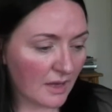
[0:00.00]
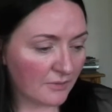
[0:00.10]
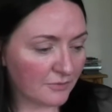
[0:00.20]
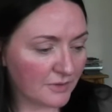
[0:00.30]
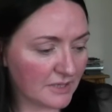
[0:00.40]

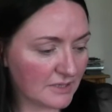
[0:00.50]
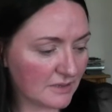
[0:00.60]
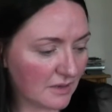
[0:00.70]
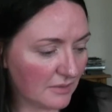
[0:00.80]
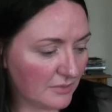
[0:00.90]
And for this
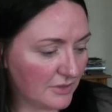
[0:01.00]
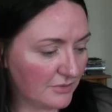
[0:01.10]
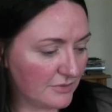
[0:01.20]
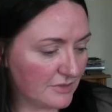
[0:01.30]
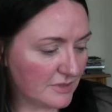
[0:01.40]
I will
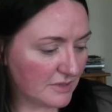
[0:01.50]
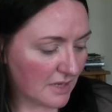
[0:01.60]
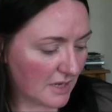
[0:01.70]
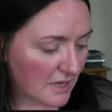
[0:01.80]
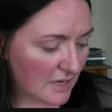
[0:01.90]
use
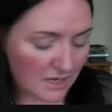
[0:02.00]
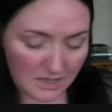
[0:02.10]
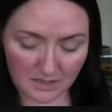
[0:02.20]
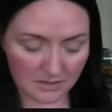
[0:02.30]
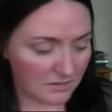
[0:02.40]
a